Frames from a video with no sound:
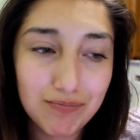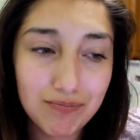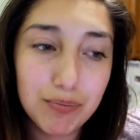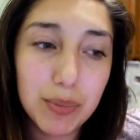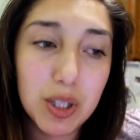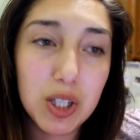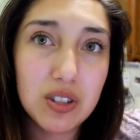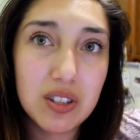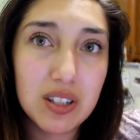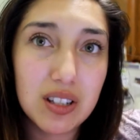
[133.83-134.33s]

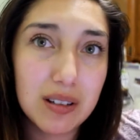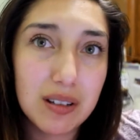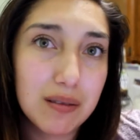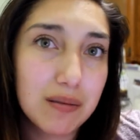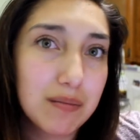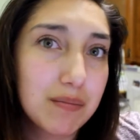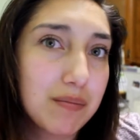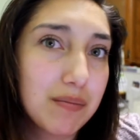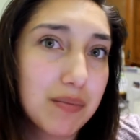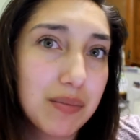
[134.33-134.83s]
music
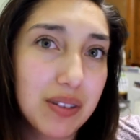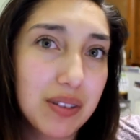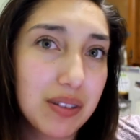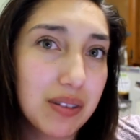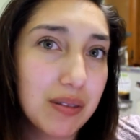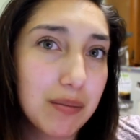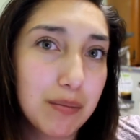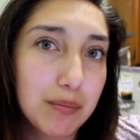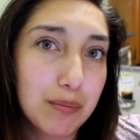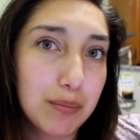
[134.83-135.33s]

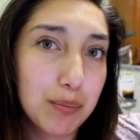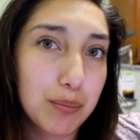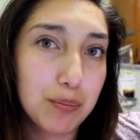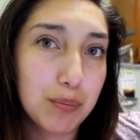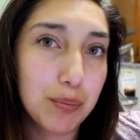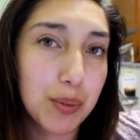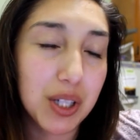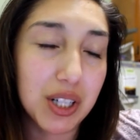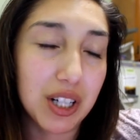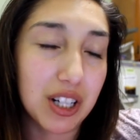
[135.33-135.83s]

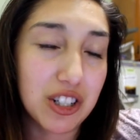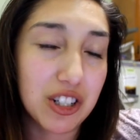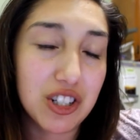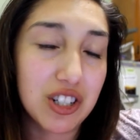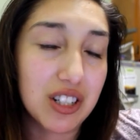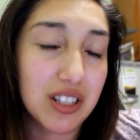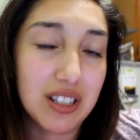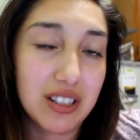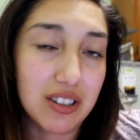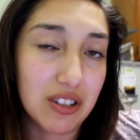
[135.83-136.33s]

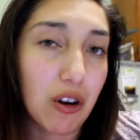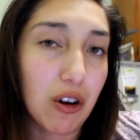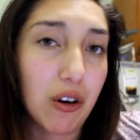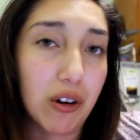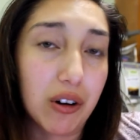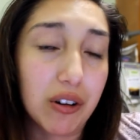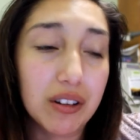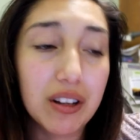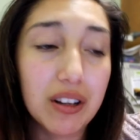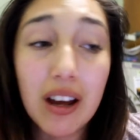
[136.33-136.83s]
production is
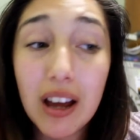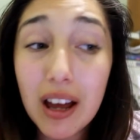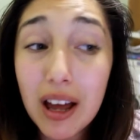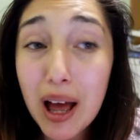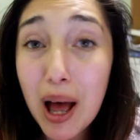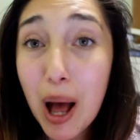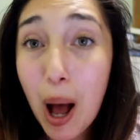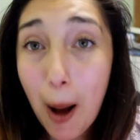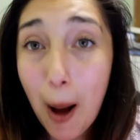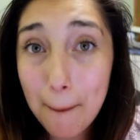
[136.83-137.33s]
called.
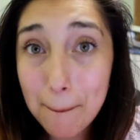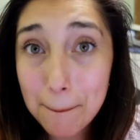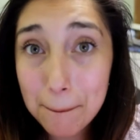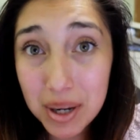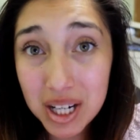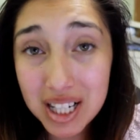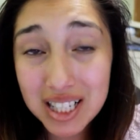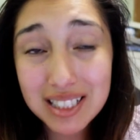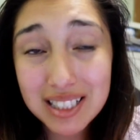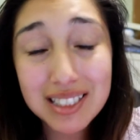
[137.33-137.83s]

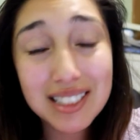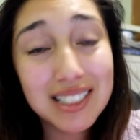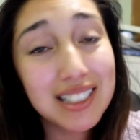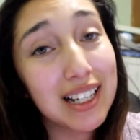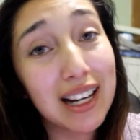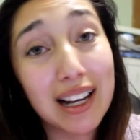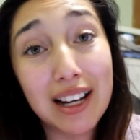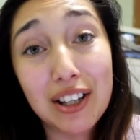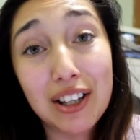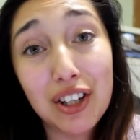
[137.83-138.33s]
But
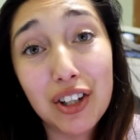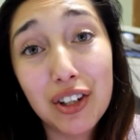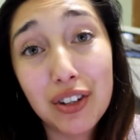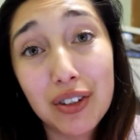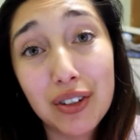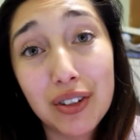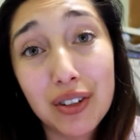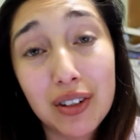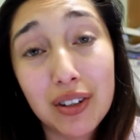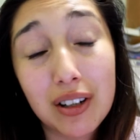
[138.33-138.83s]
yeah,
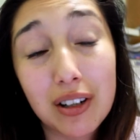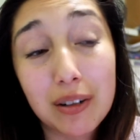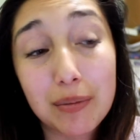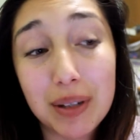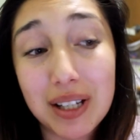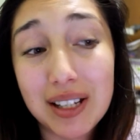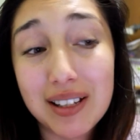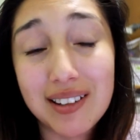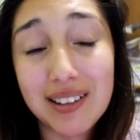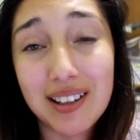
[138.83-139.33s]
they're
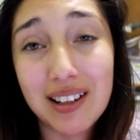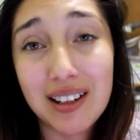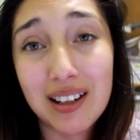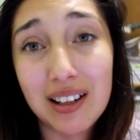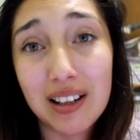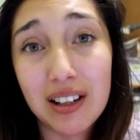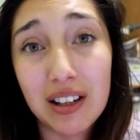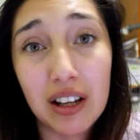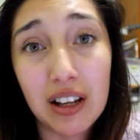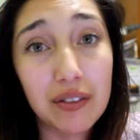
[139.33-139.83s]

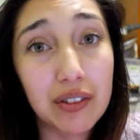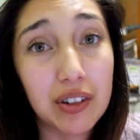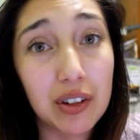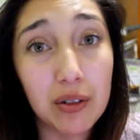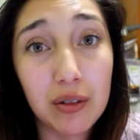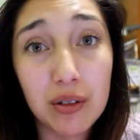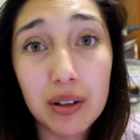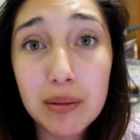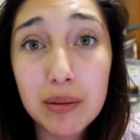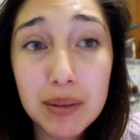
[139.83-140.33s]
amazing at the
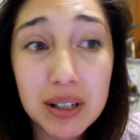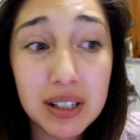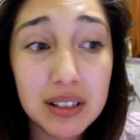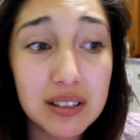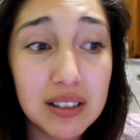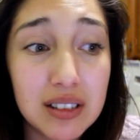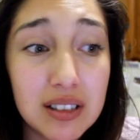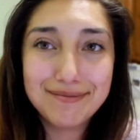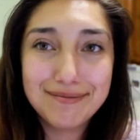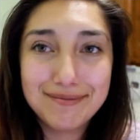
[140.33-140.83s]

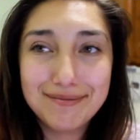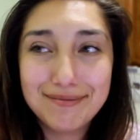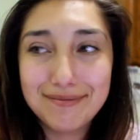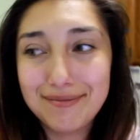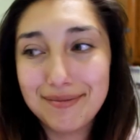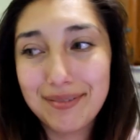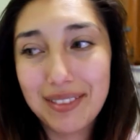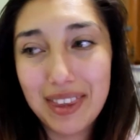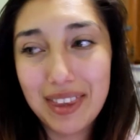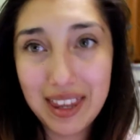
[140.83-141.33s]
remixes.
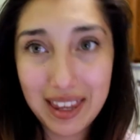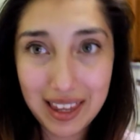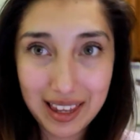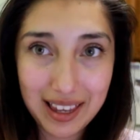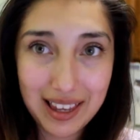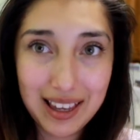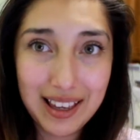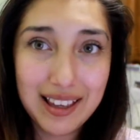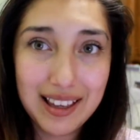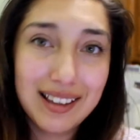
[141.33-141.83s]

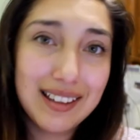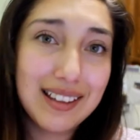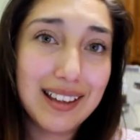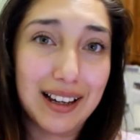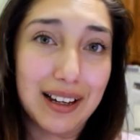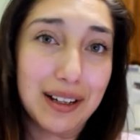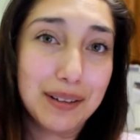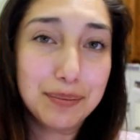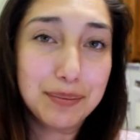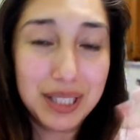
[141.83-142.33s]

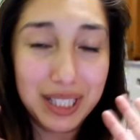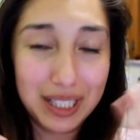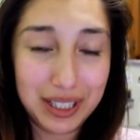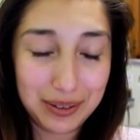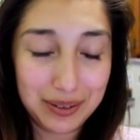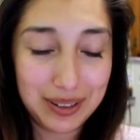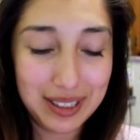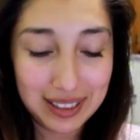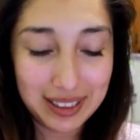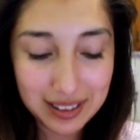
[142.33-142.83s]
Yeah, but
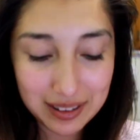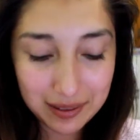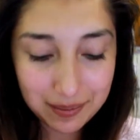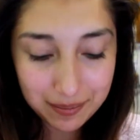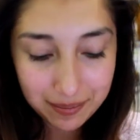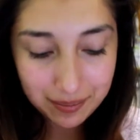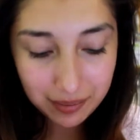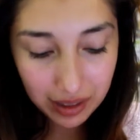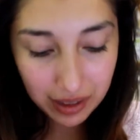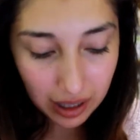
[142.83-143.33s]
anyways.
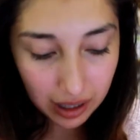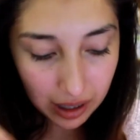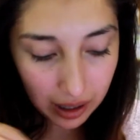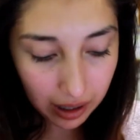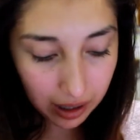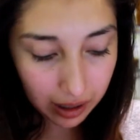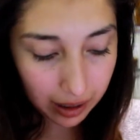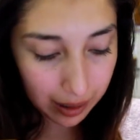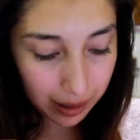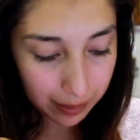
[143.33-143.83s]

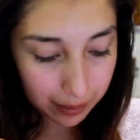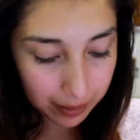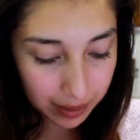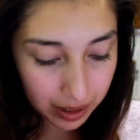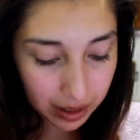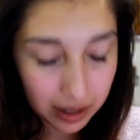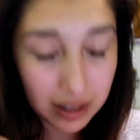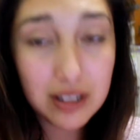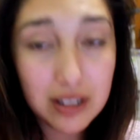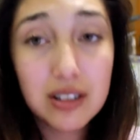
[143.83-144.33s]
Um,
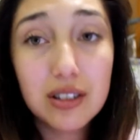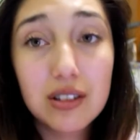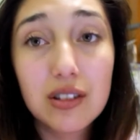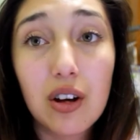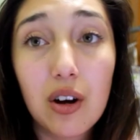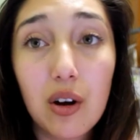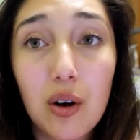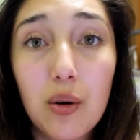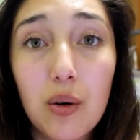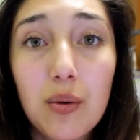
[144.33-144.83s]

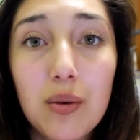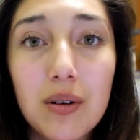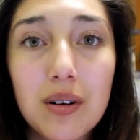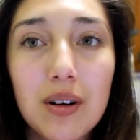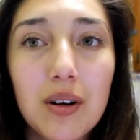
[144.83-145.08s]
so,